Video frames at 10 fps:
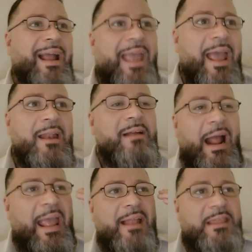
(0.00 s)
I
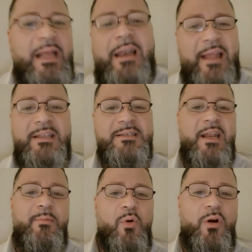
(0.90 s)
can't think like this
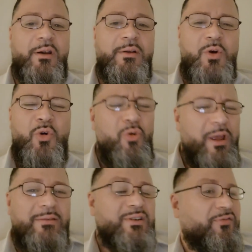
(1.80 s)
anymore.
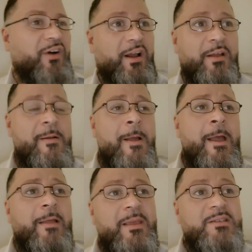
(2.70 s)
Who gives a fuck?
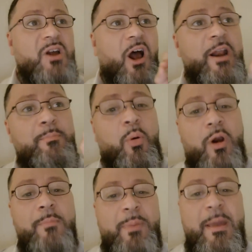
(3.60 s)
These are
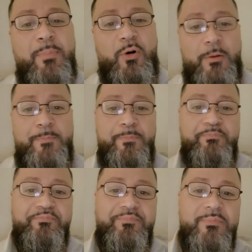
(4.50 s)
unimportant people.
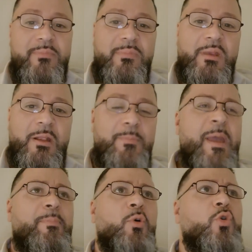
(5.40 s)
The
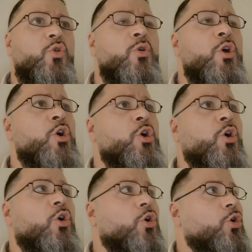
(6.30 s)
people who
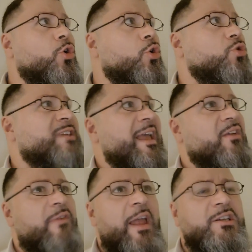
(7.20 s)
take
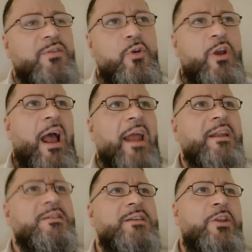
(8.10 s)
advantage of your
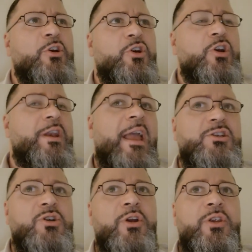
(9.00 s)
kindness and your good
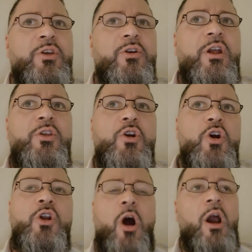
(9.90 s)
nature and your
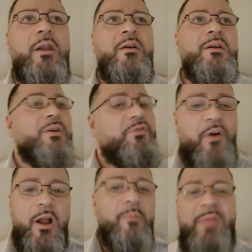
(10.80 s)
good heart,
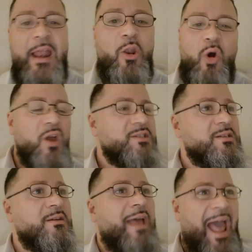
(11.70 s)
fuck them. They
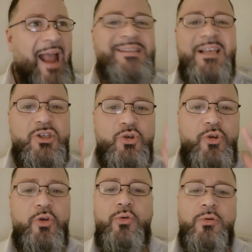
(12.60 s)
lost access to
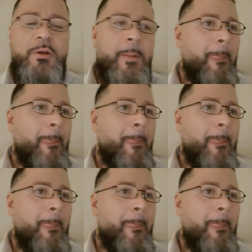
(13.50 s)
you.